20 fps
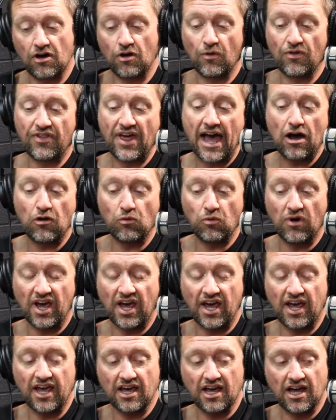that
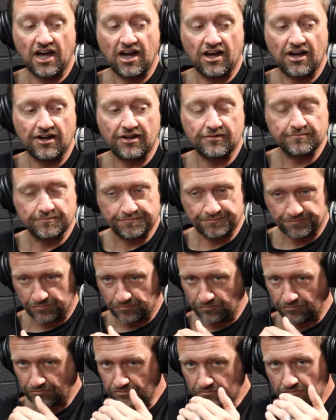way
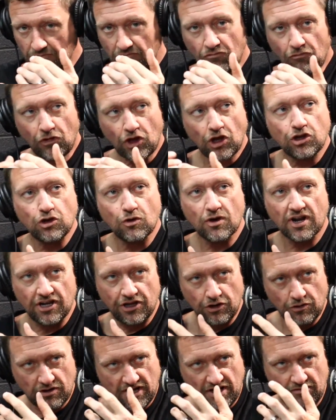you
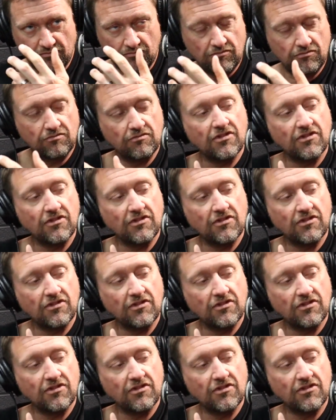can